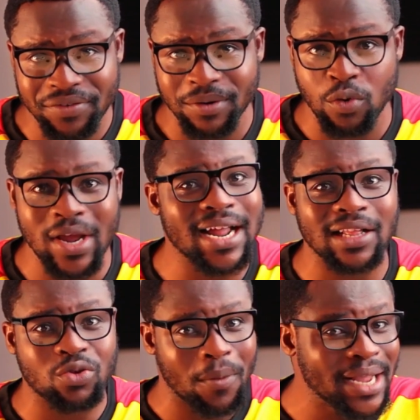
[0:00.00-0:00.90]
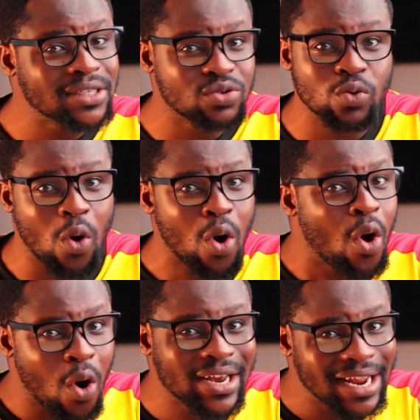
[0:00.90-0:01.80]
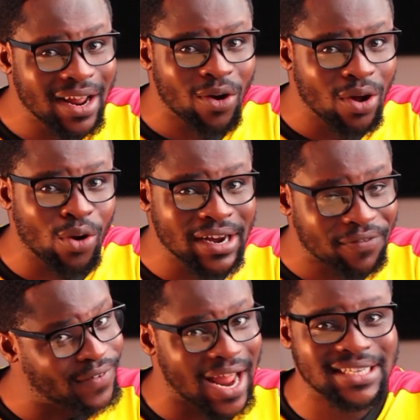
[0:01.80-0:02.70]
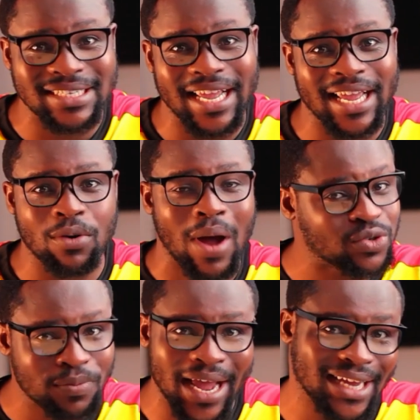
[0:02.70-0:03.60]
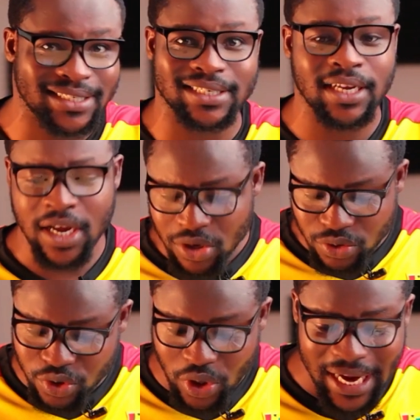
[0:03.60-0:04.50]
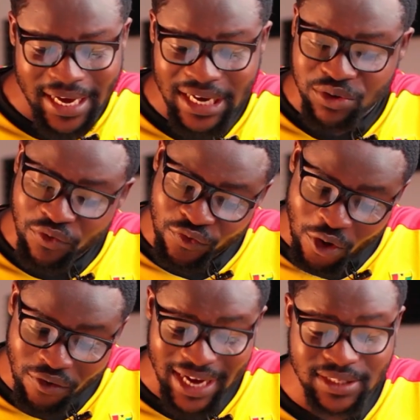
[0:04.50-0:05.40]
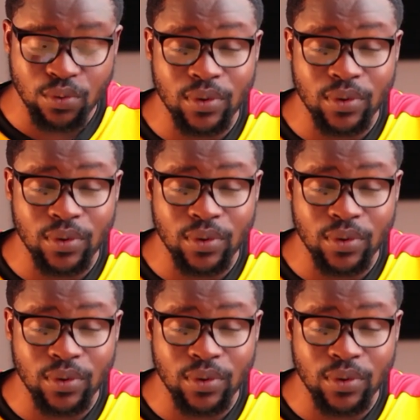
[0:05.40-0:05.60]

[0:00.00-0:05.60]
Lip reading: dribble, he can torment you on the flanks there. So Jordan Ayew for right